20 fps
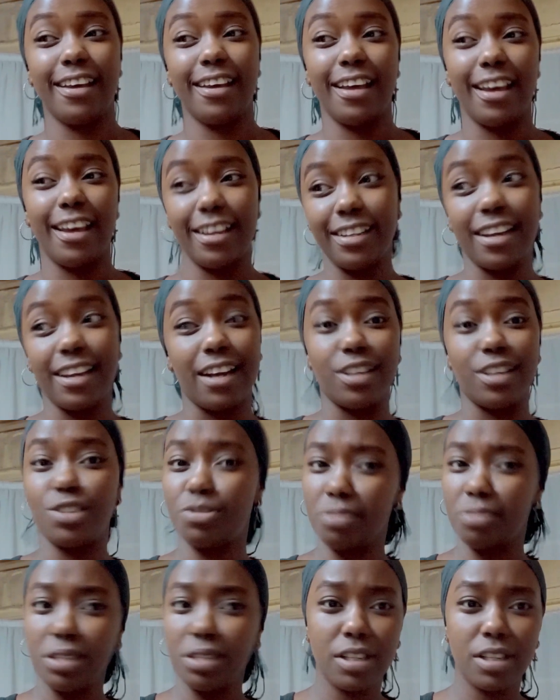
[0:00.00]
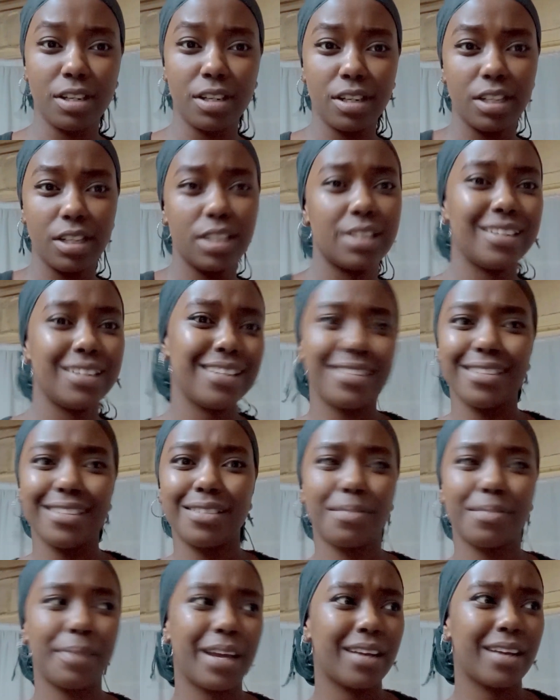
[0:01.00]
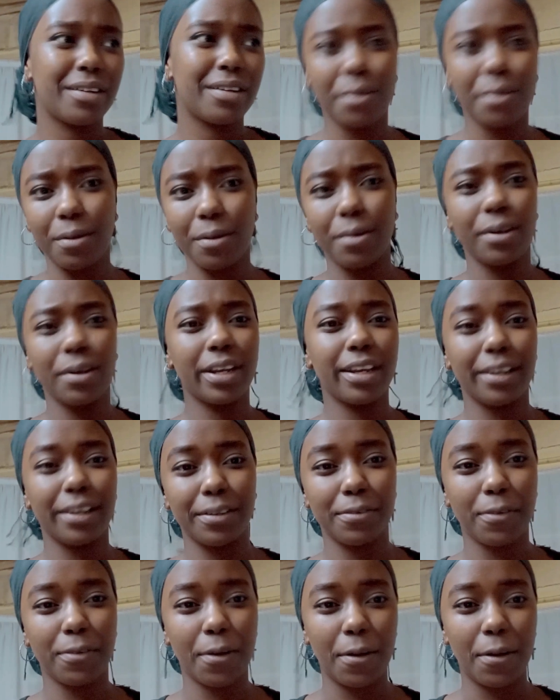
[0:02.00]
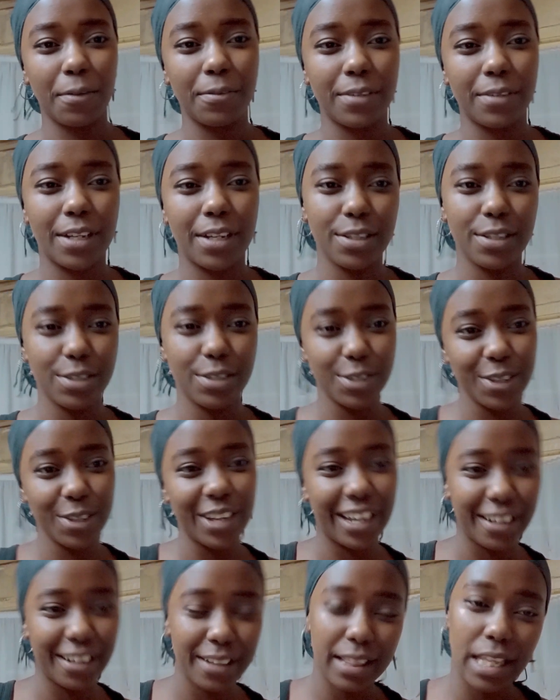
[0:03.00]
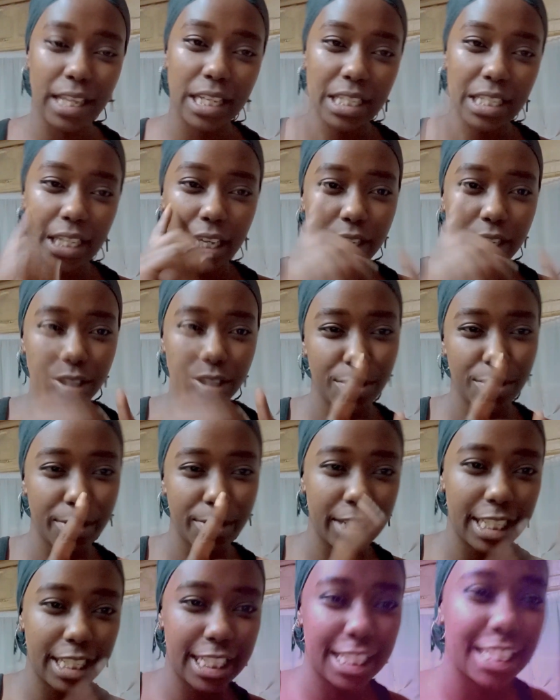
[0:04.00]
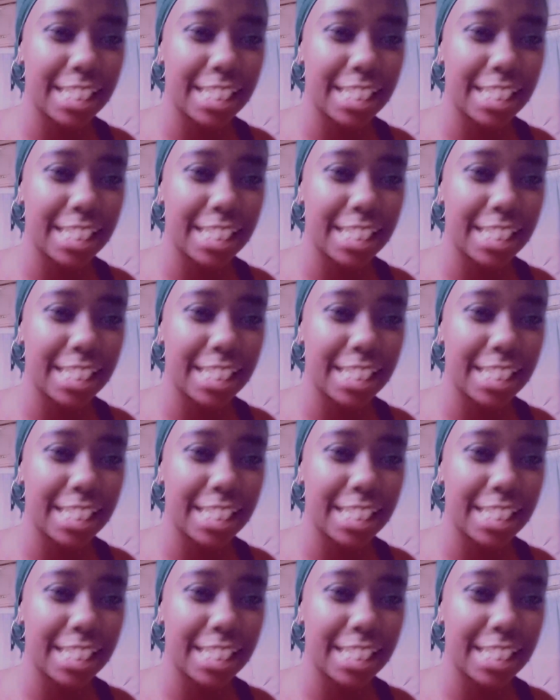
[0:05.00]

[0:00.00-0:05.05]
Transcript: and yeah, it's really good, easy to make, no cooking involved. So yeah, let's get to it.